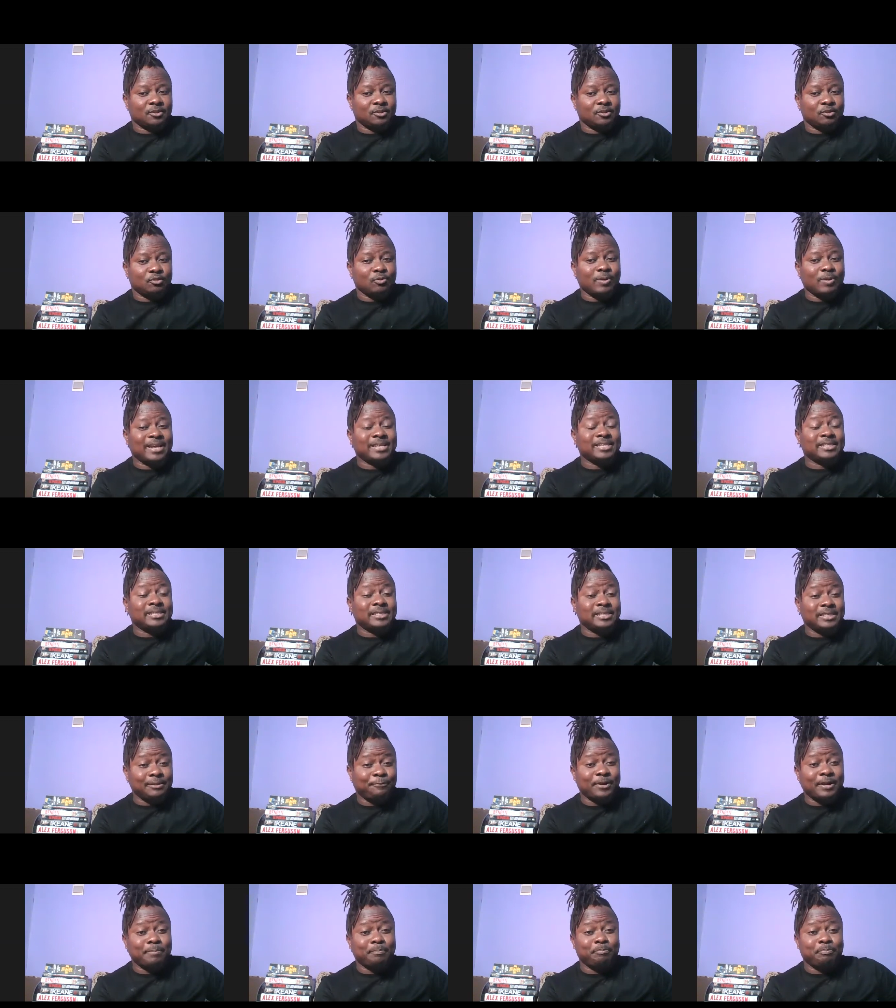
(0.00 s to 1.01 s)
You are a
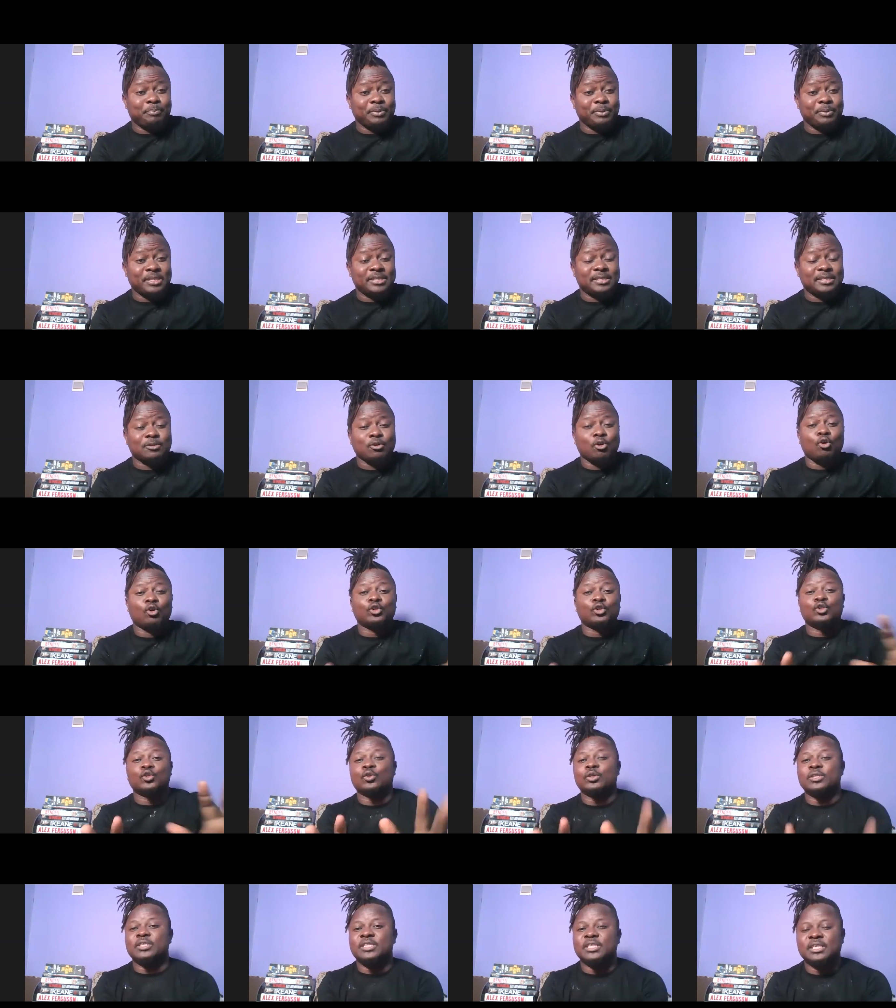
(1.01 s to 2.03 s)
different beast on
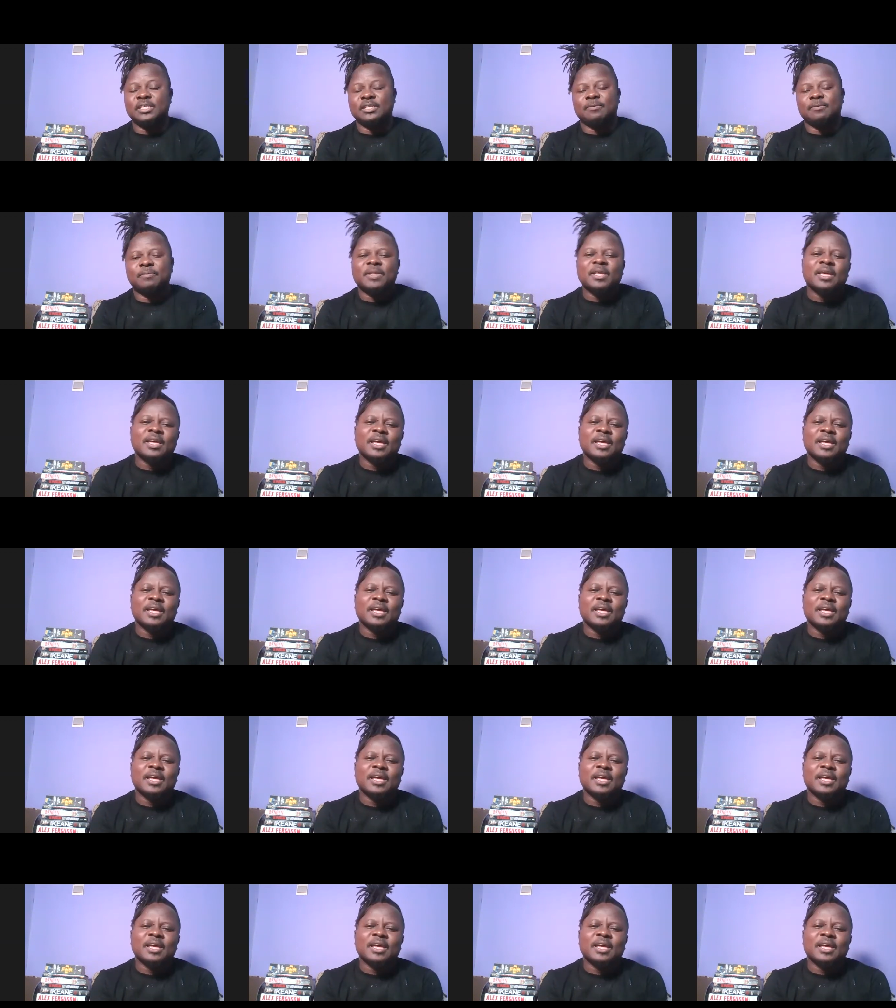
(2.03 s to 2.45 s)
your day.